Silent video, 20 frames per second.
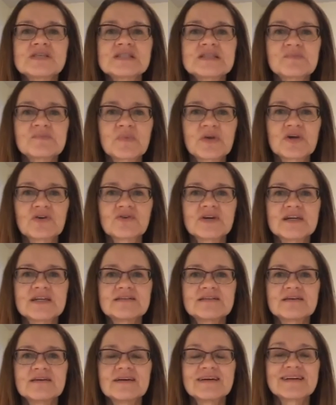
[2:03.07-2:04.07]

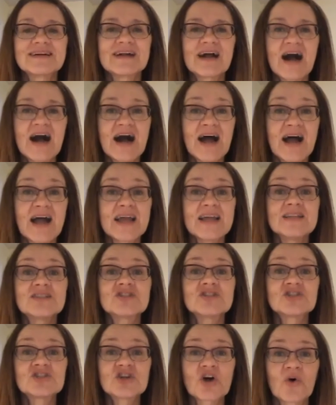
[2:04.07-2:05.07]
spirit
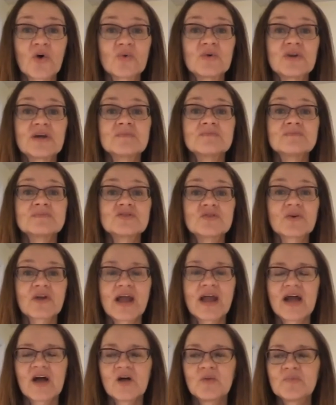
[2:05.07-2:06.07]
guides, totems, or
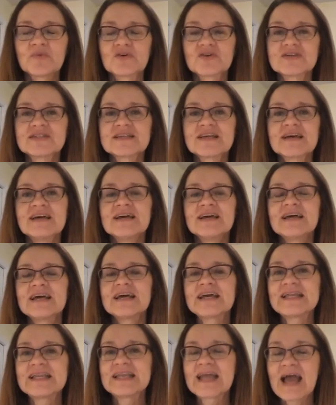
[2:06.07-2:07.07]
helpers.
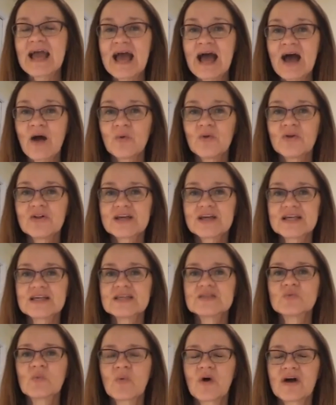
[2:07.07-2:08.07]
An owl
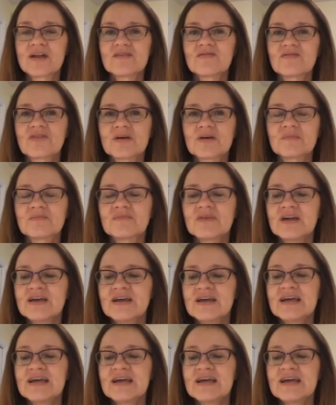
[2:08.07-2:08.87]
is one of them.